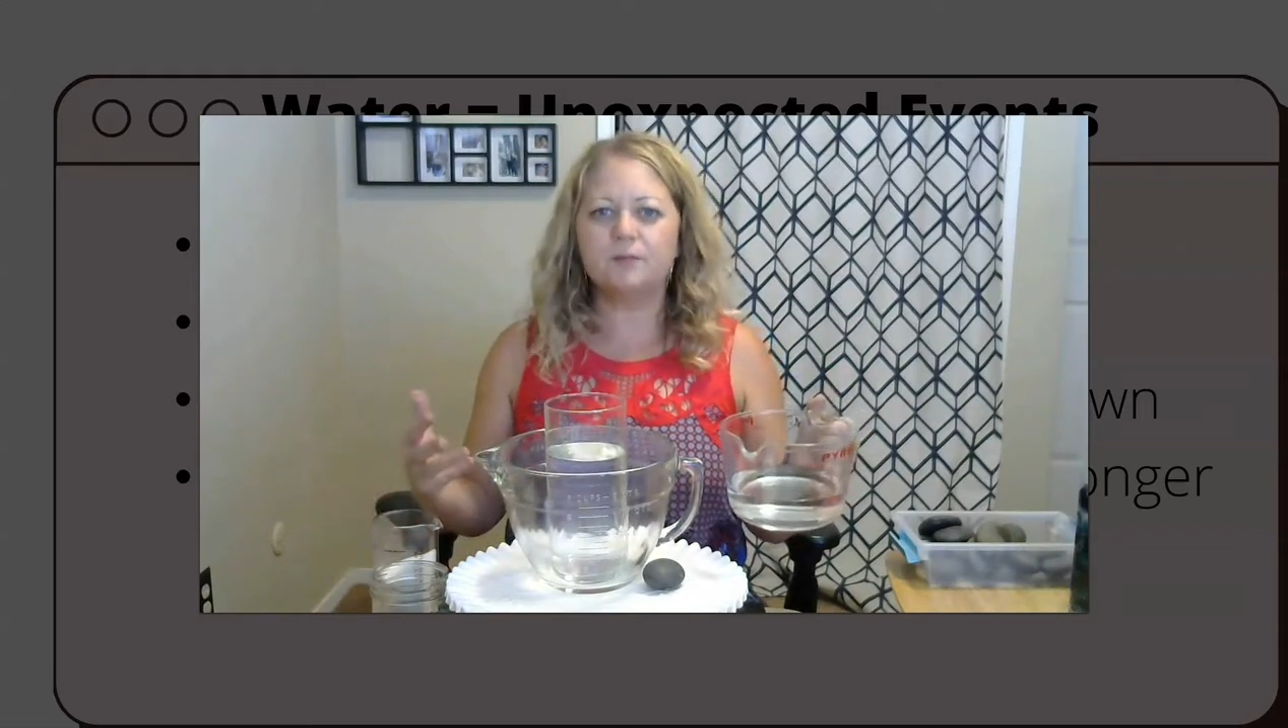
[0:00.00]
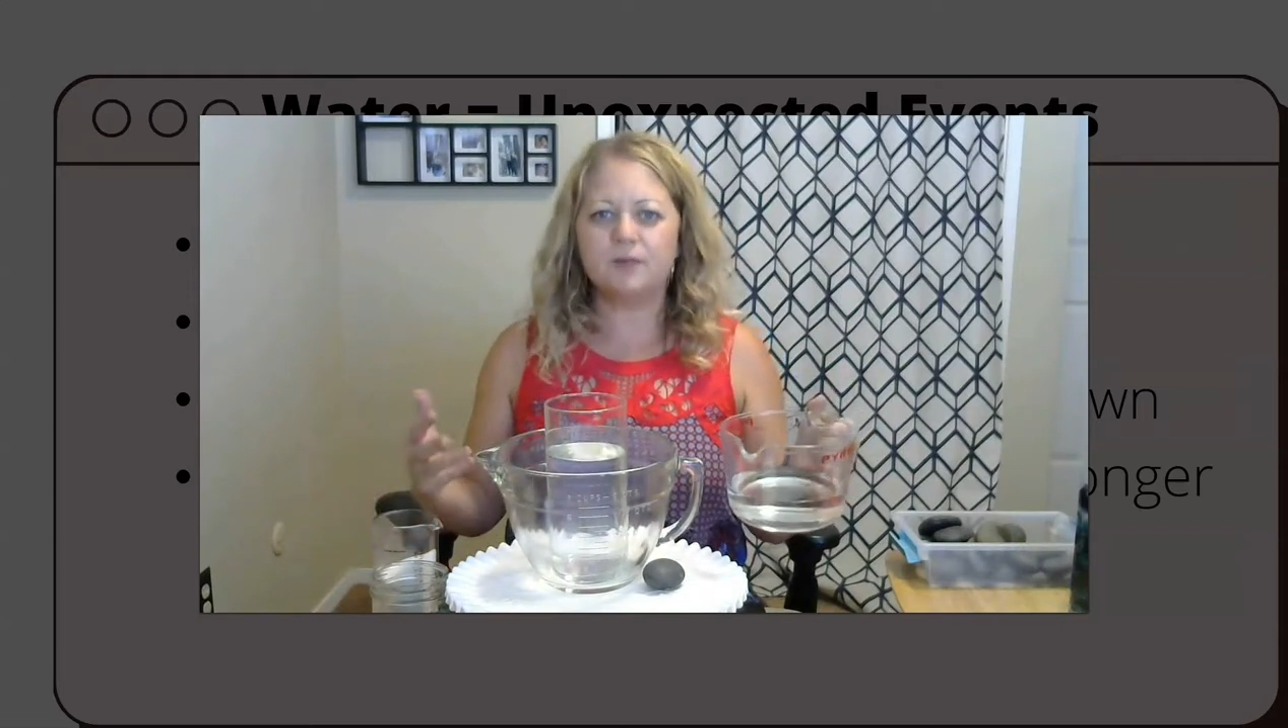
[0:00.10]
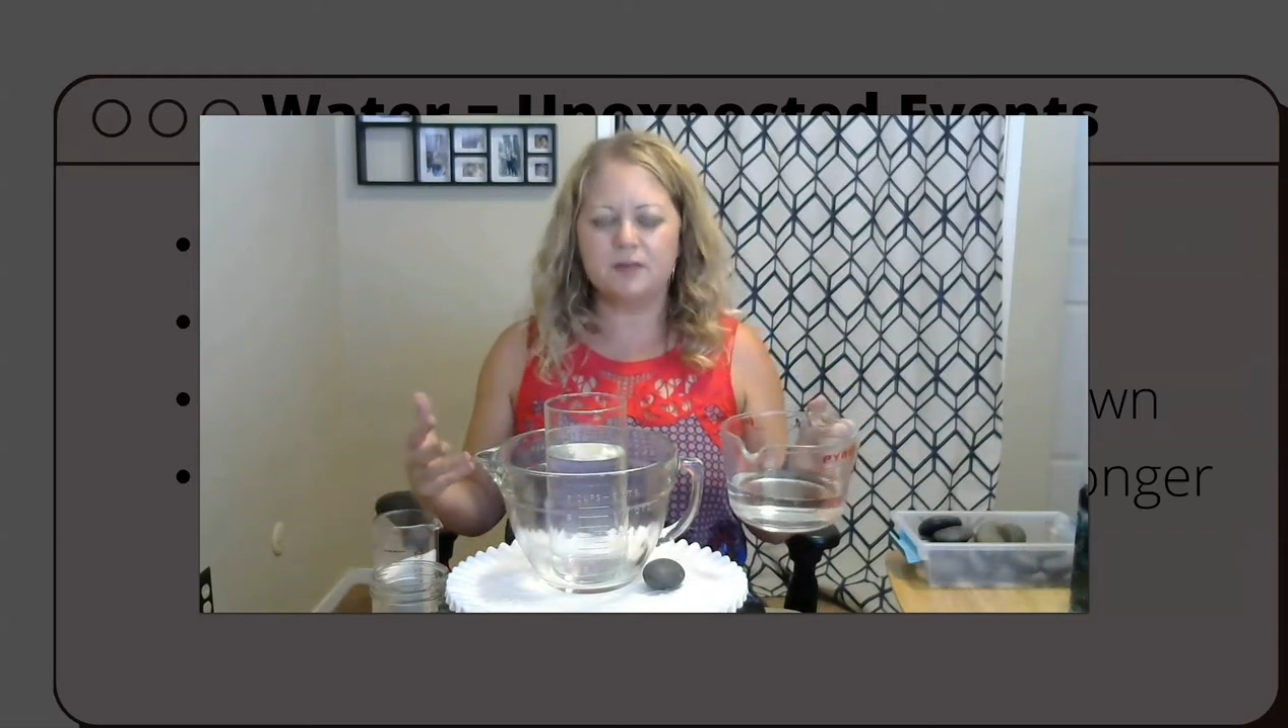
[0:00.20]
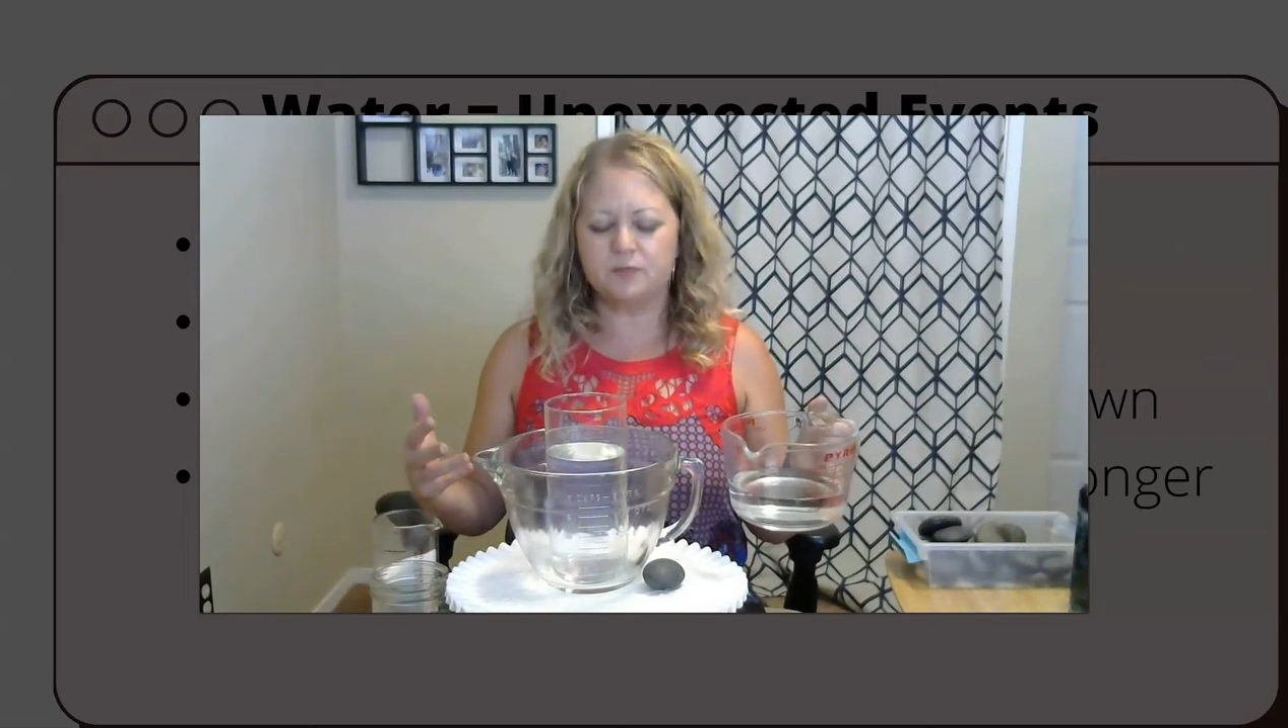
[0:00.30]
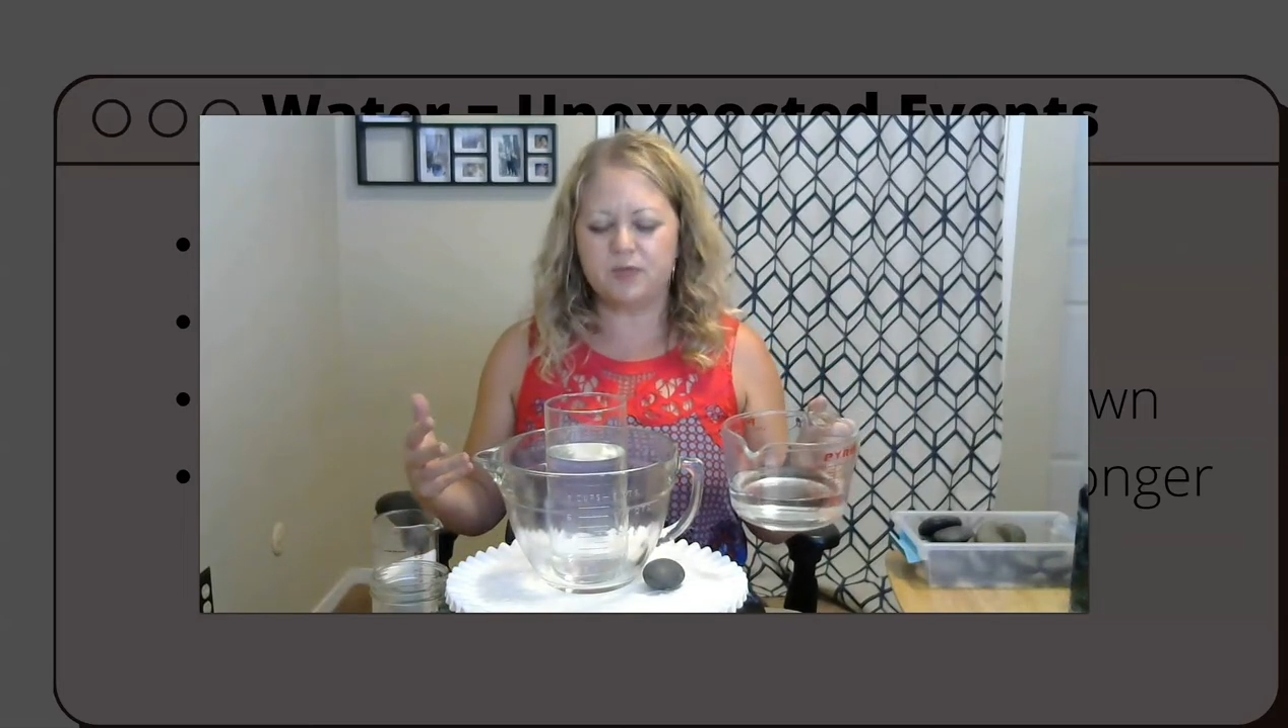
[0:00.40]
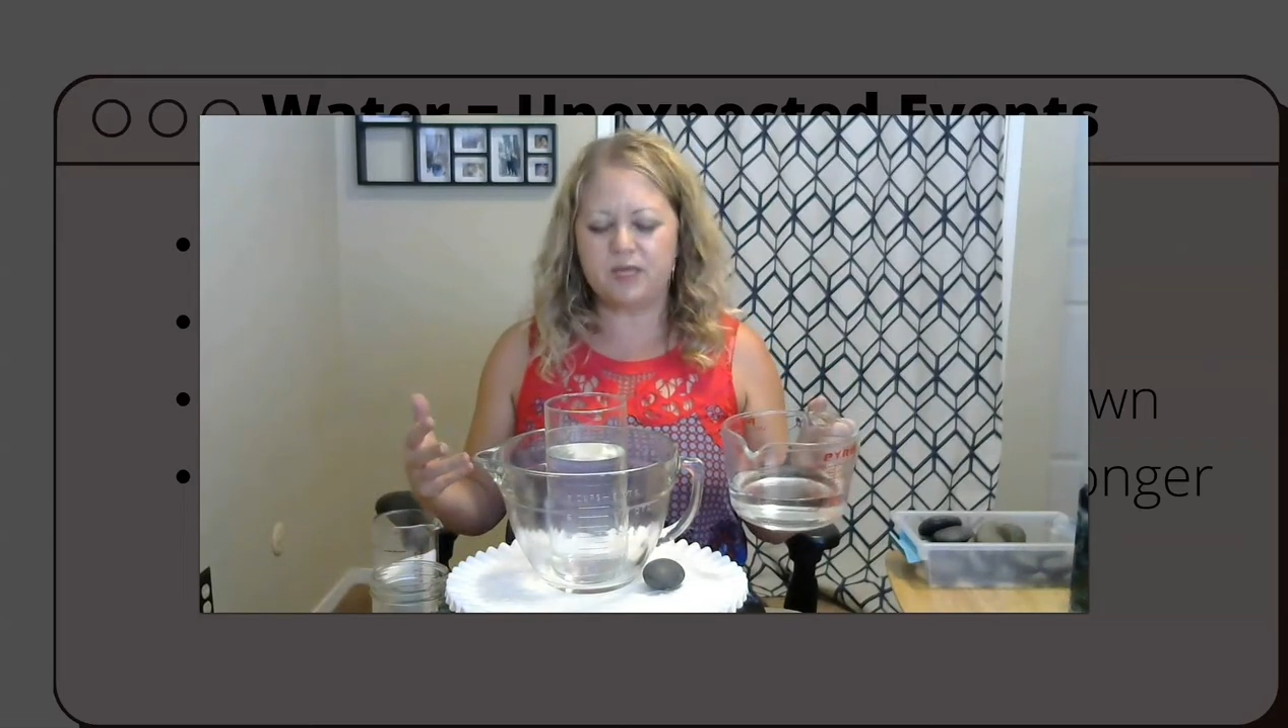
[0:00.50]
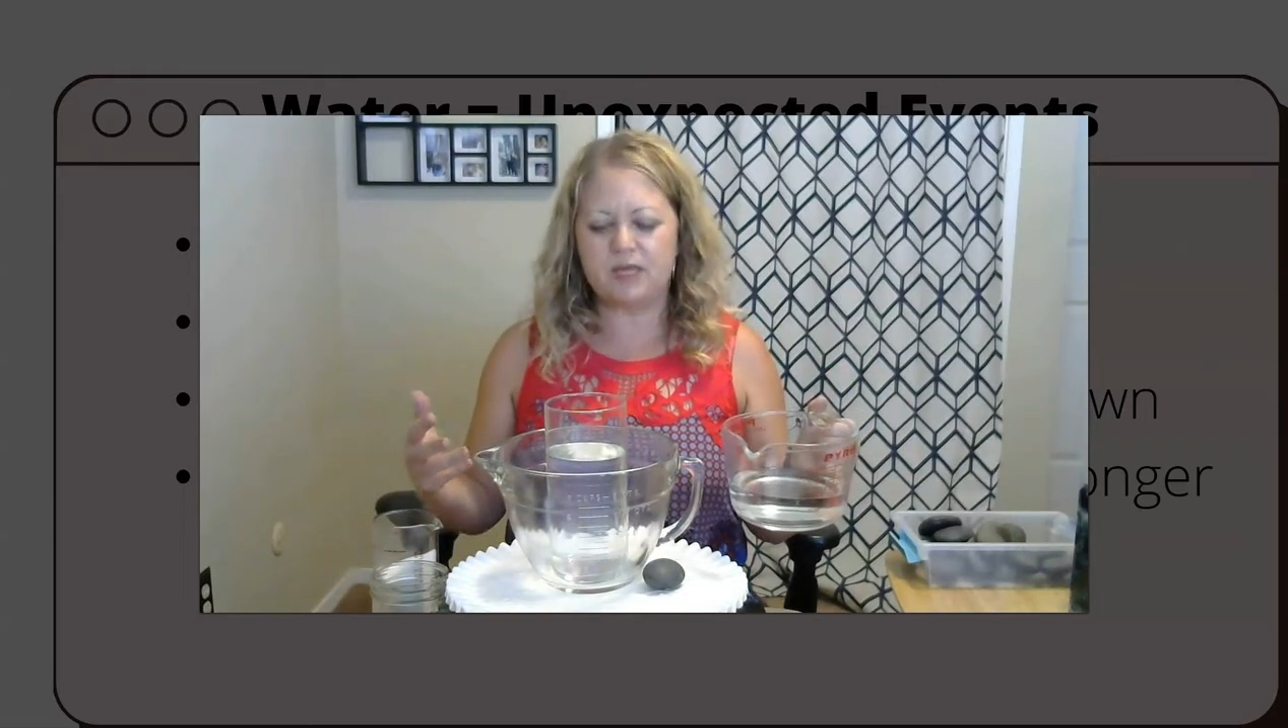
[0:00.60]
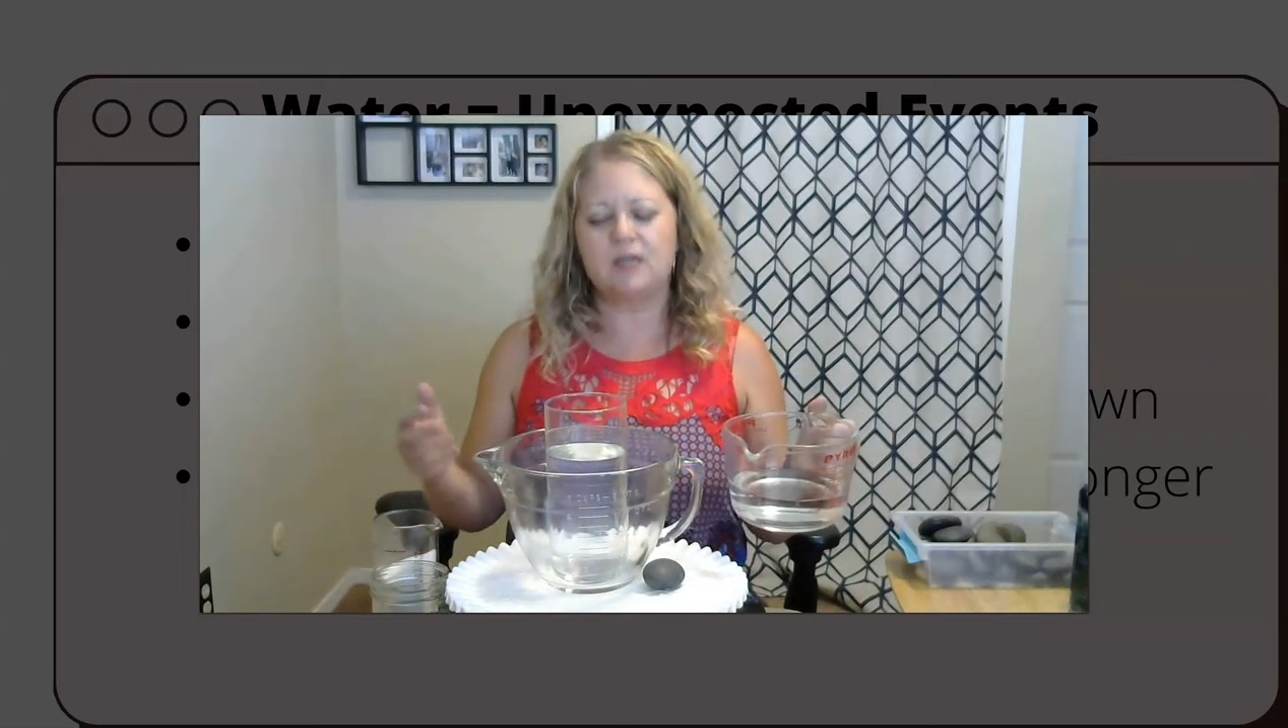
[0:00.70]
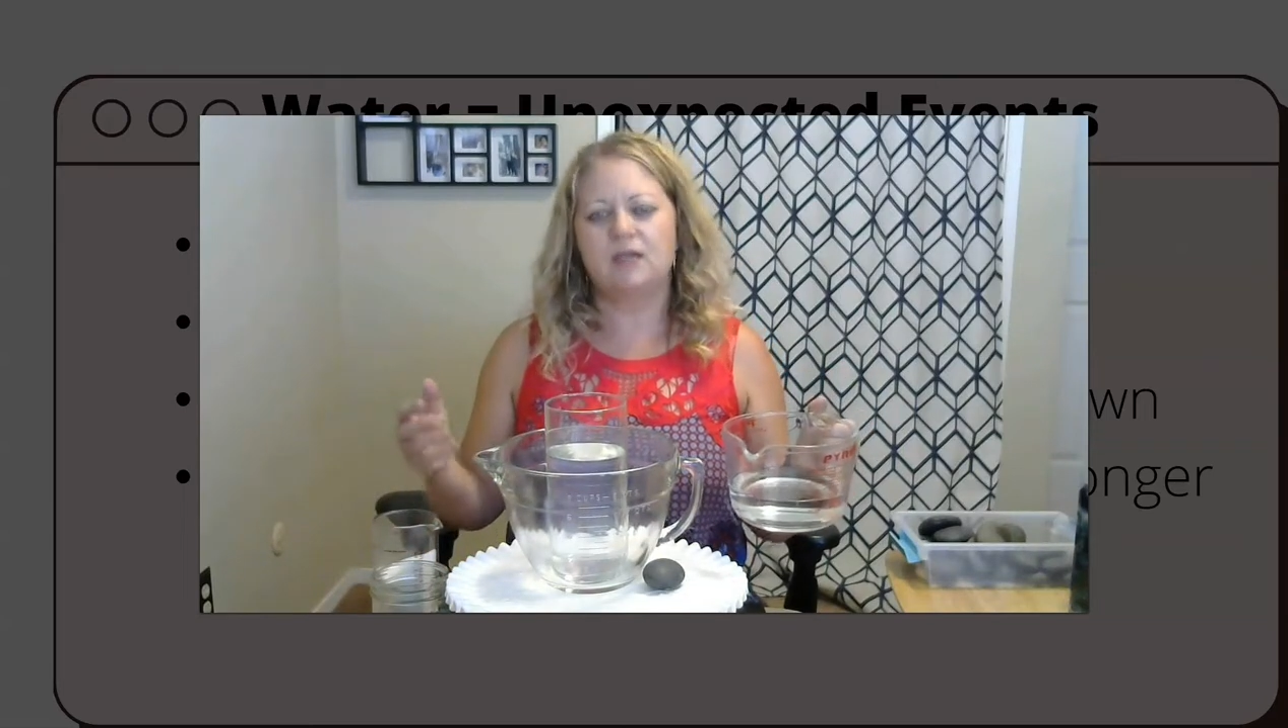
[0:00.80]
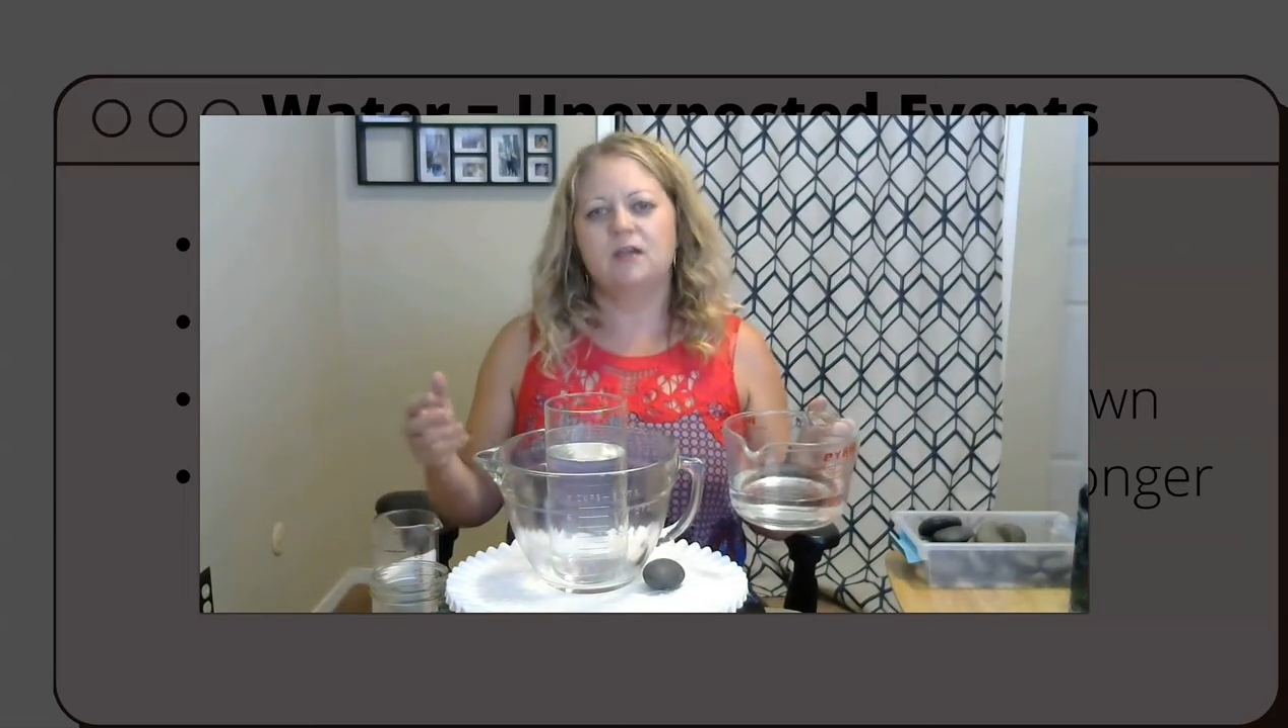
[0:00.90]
might be.